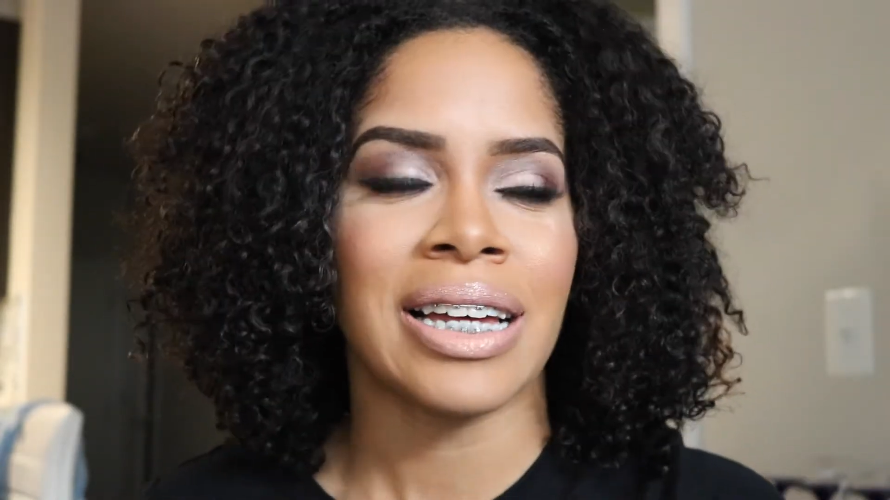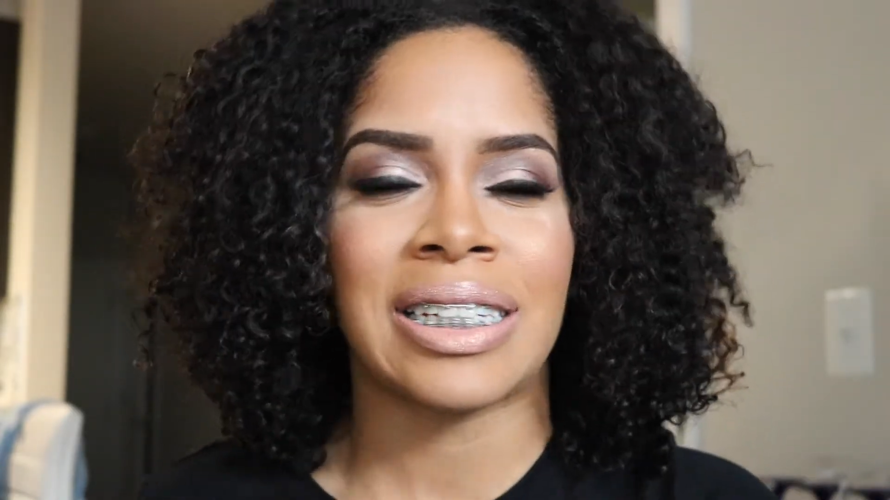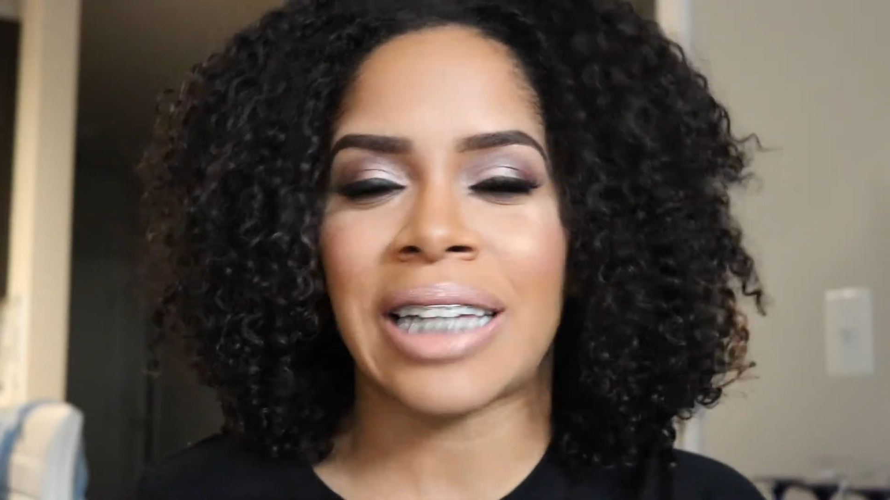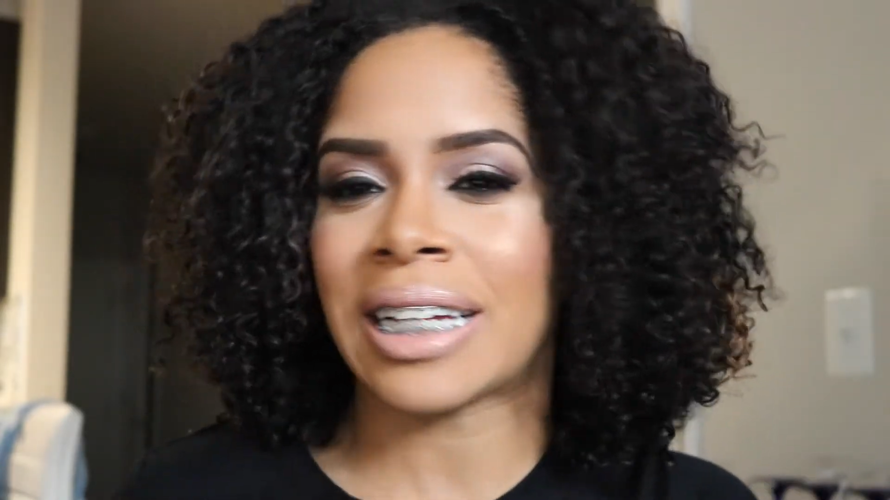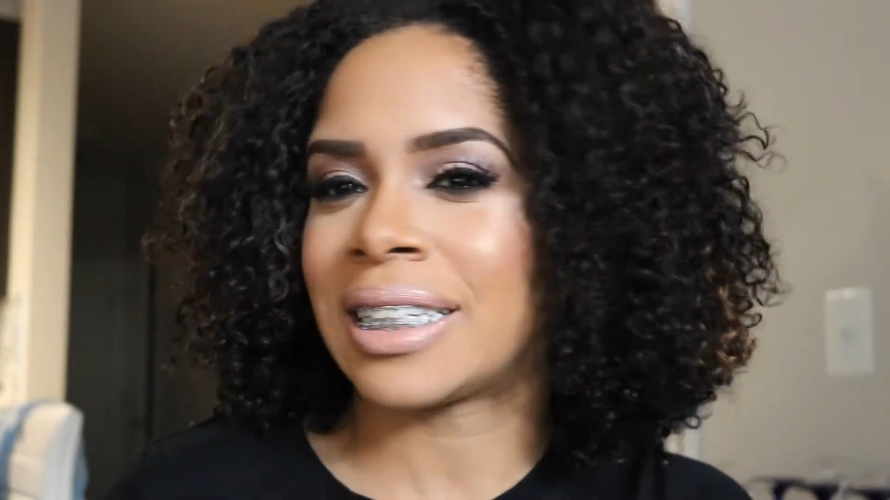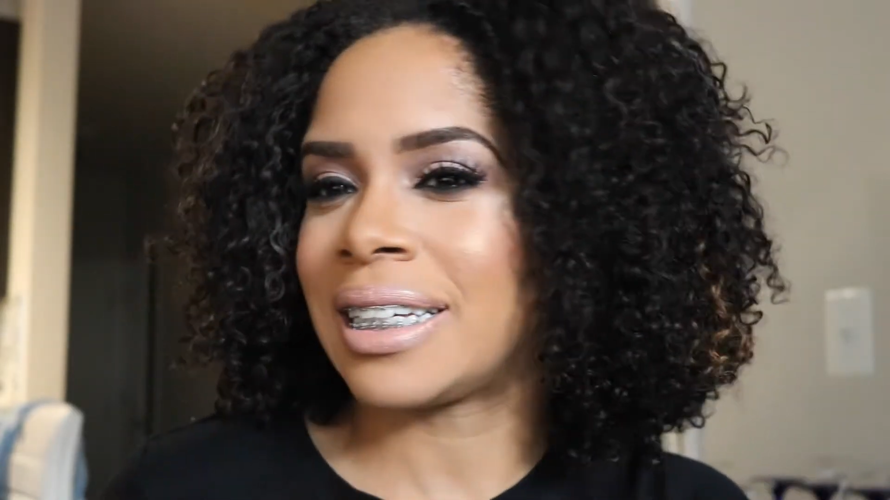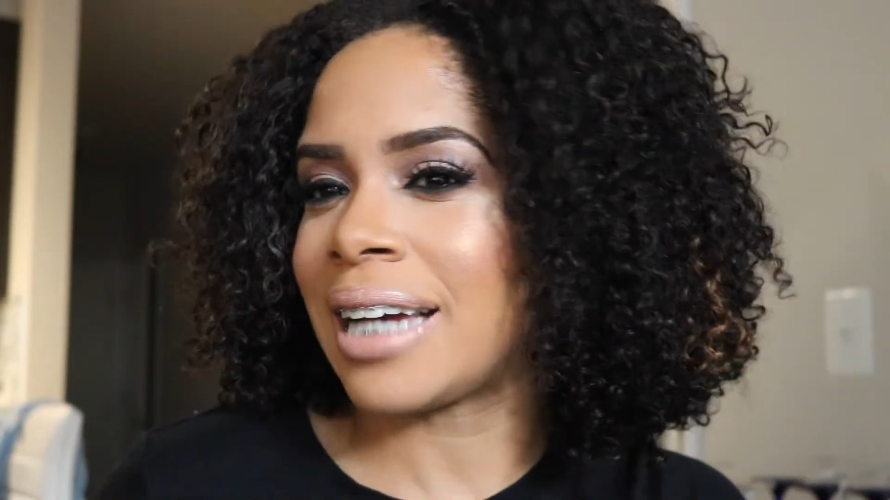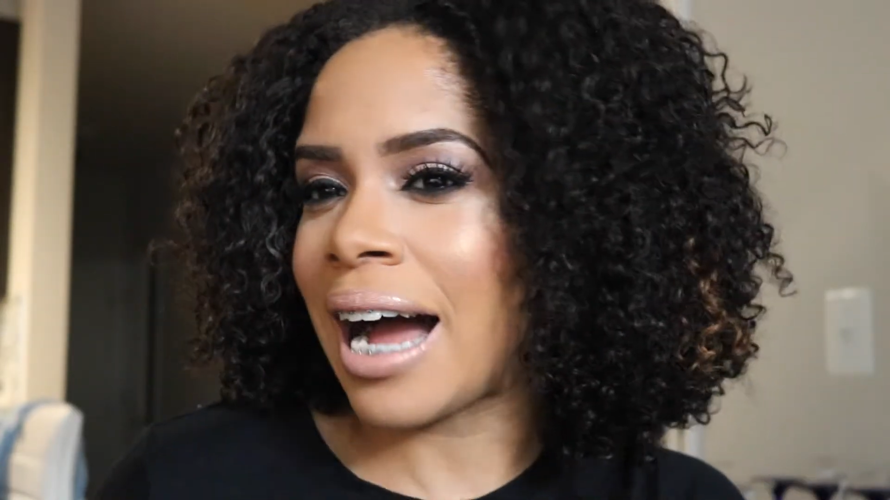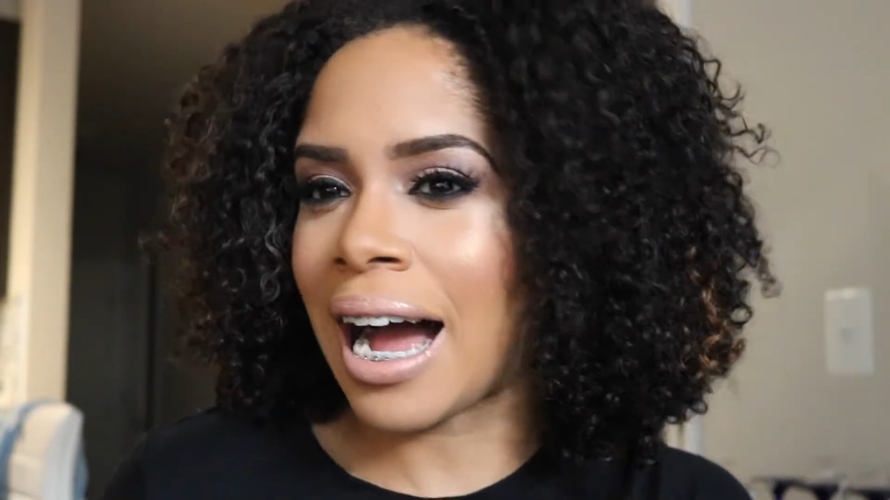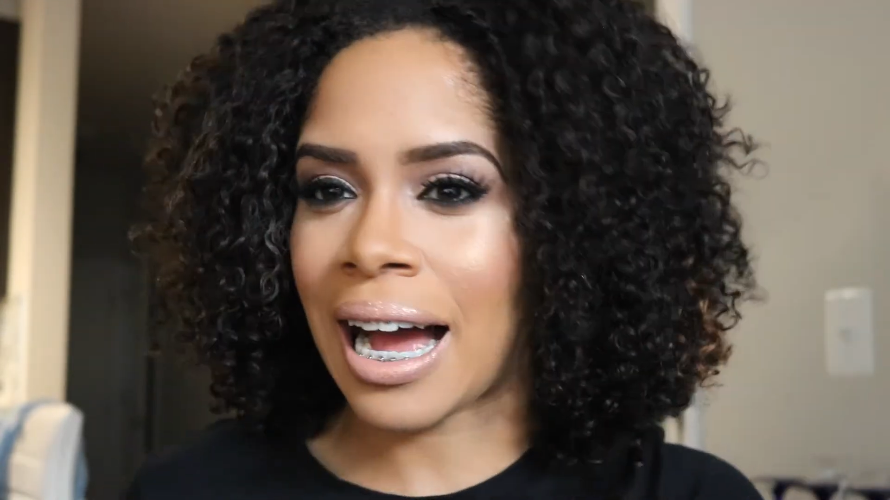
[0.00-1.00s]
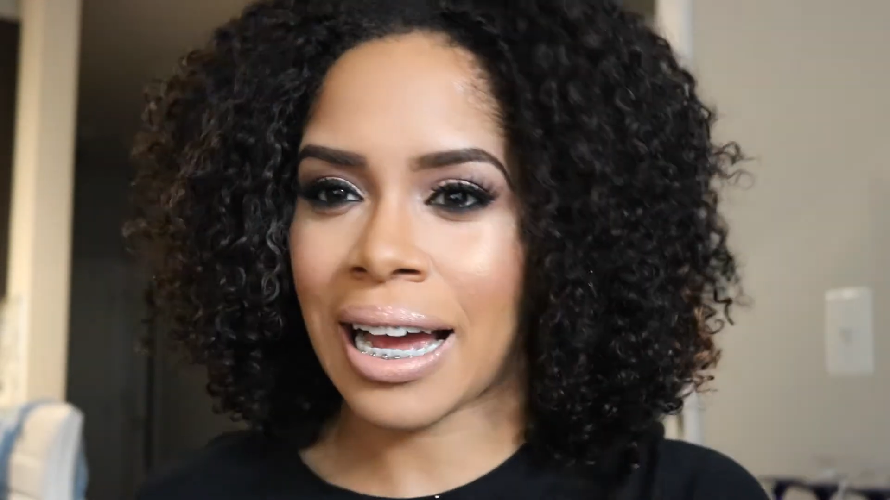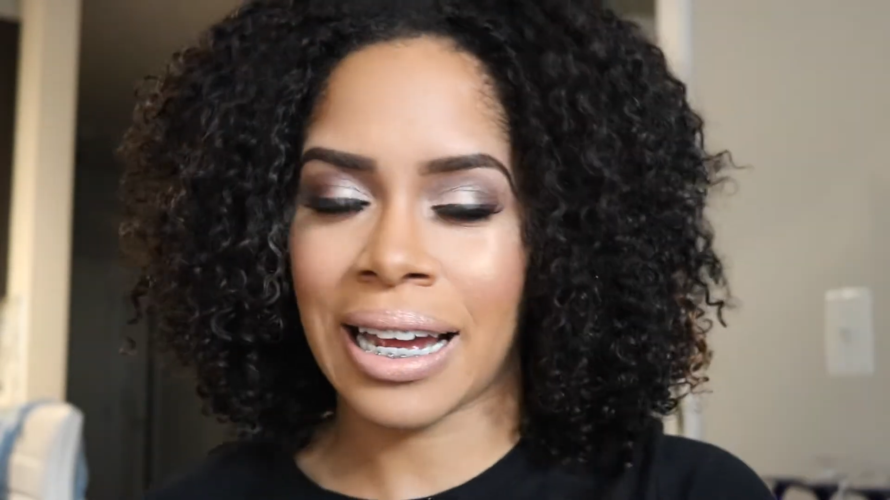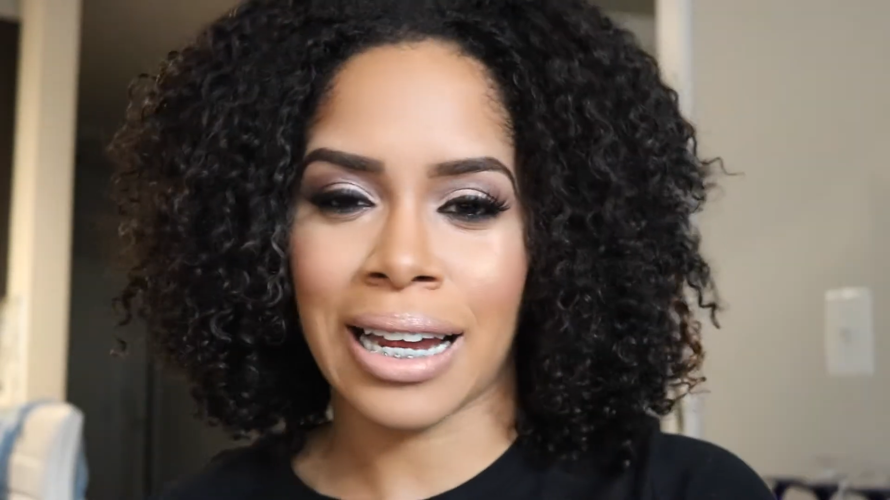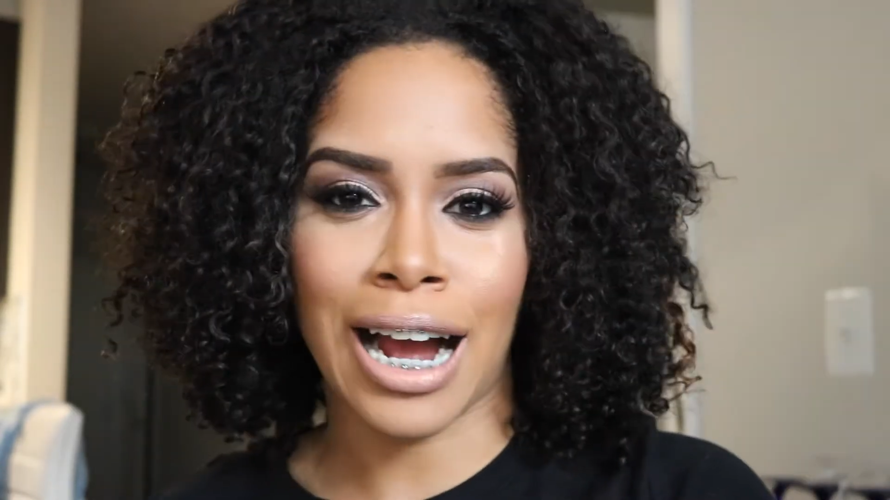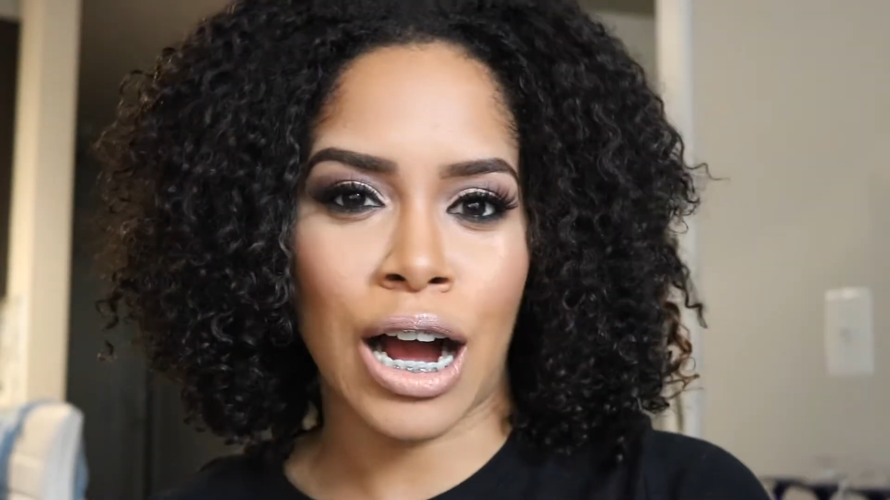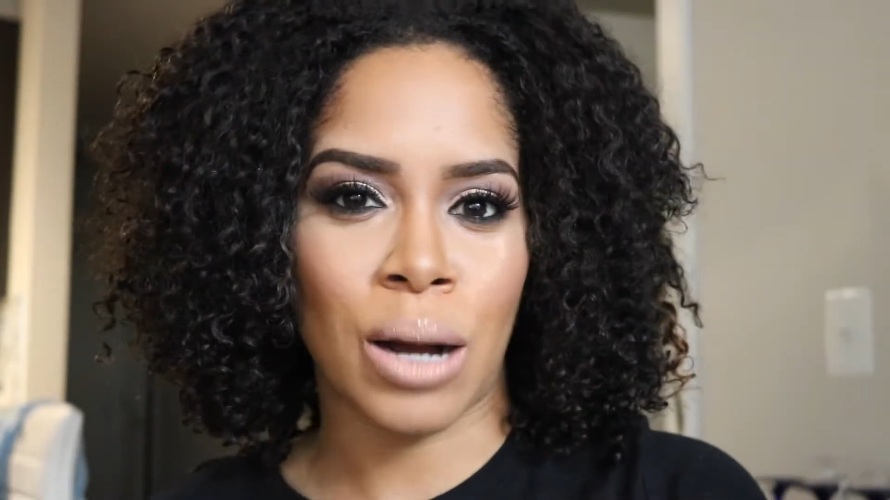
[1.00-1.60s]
sexy eye.